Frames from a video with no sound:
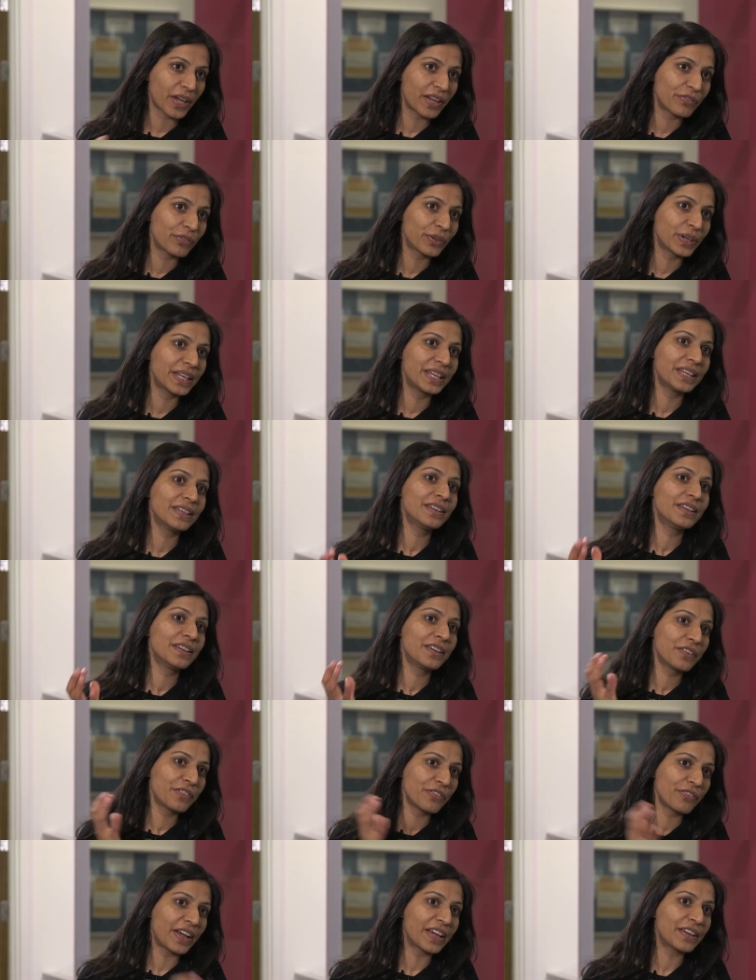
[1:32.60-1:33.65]
every
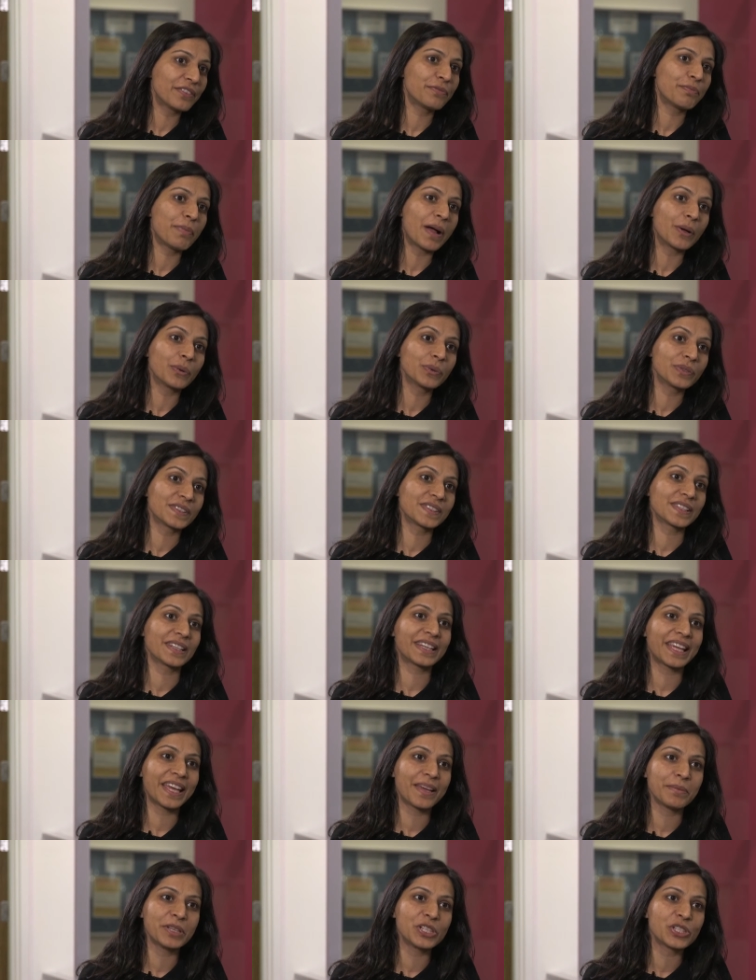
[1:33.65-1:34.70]
five pounds that
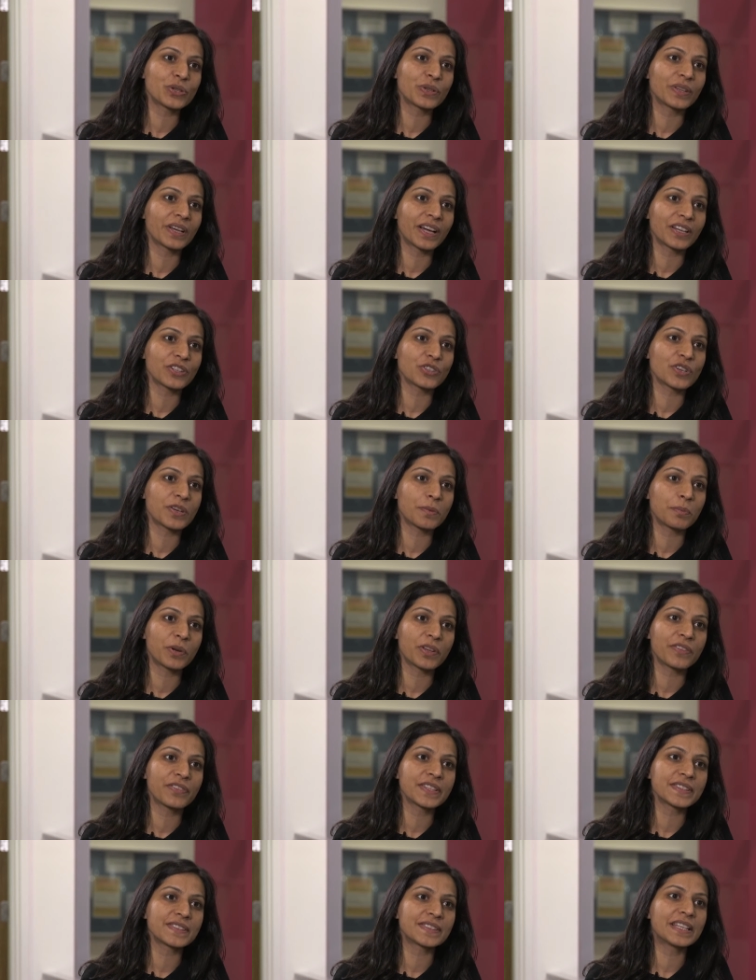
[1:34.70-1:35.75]
came into the country
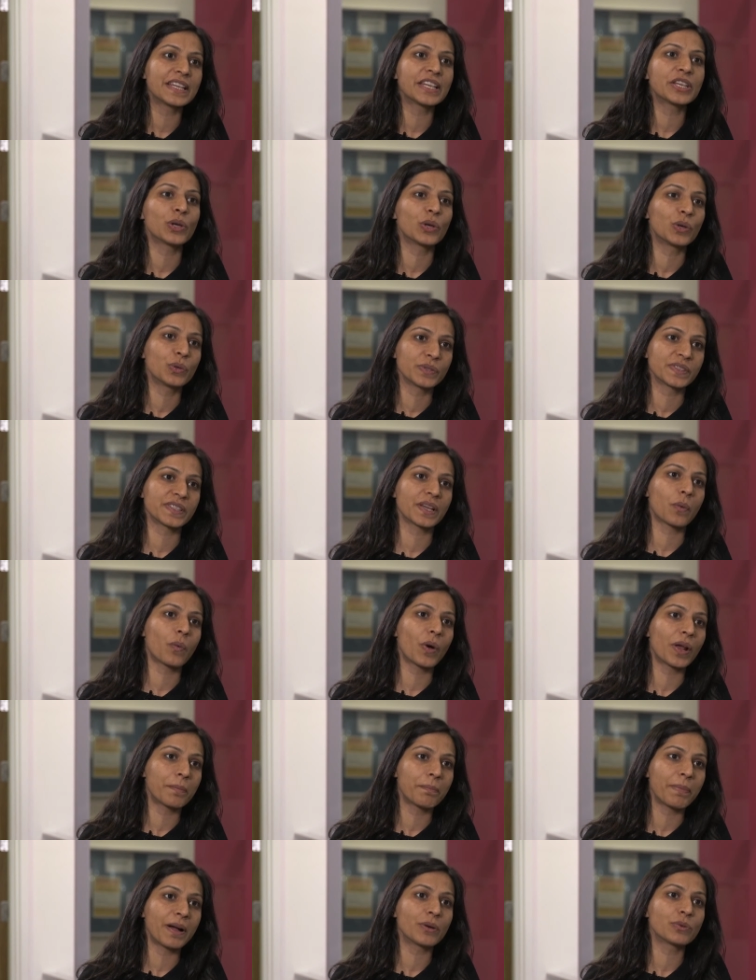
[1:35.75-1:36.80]
previously, you're losing
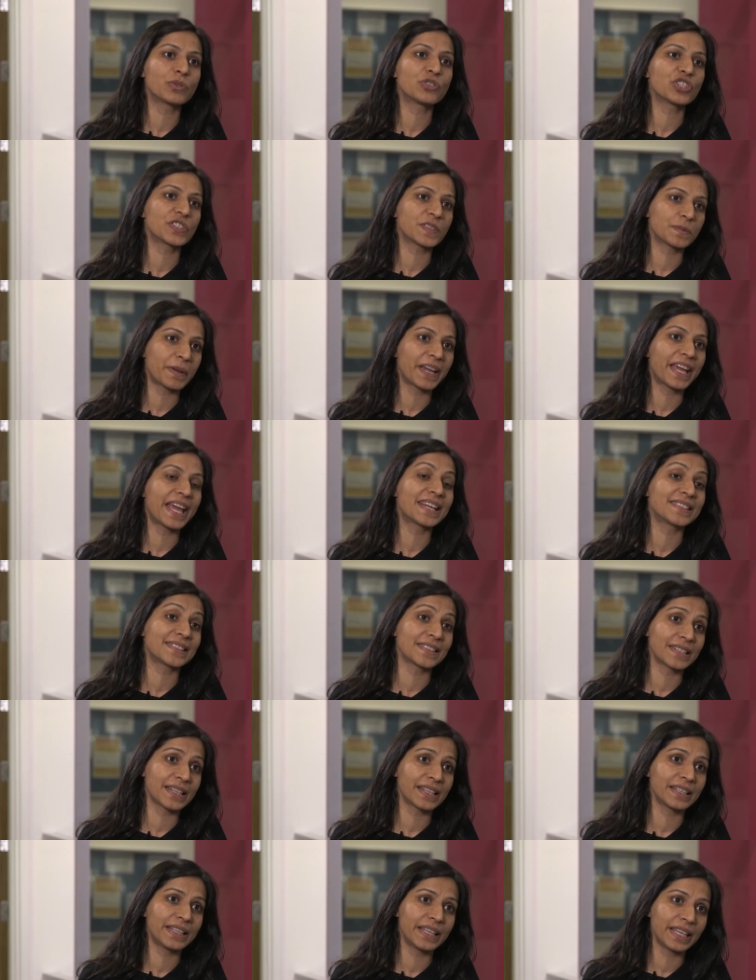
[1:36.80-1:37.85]
one pound just by
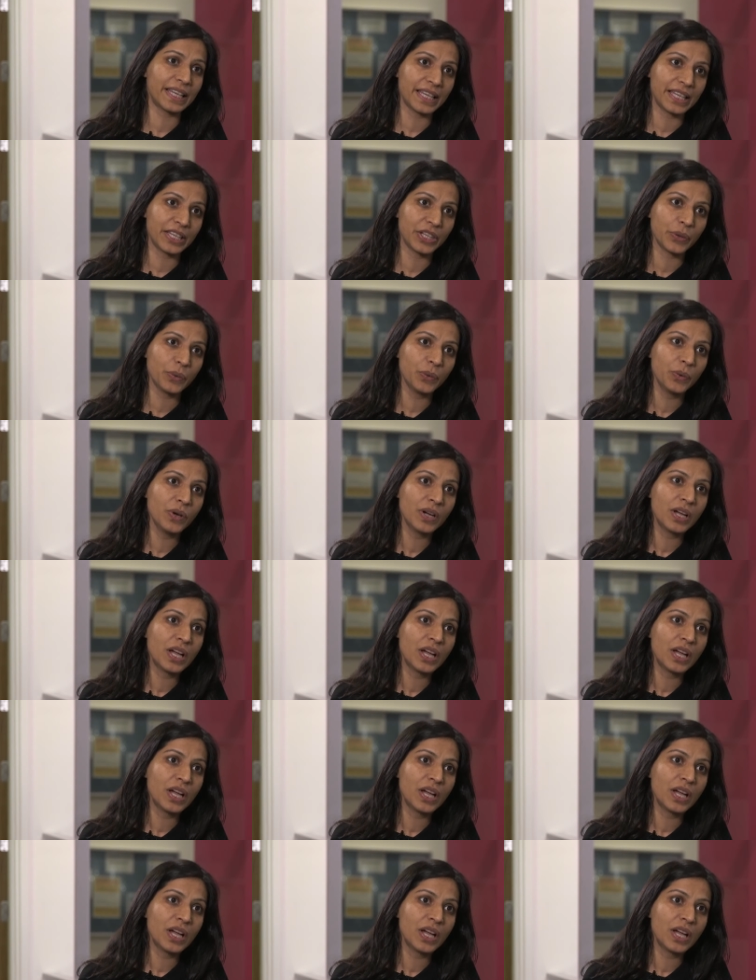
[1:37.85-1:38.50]
exiting the EU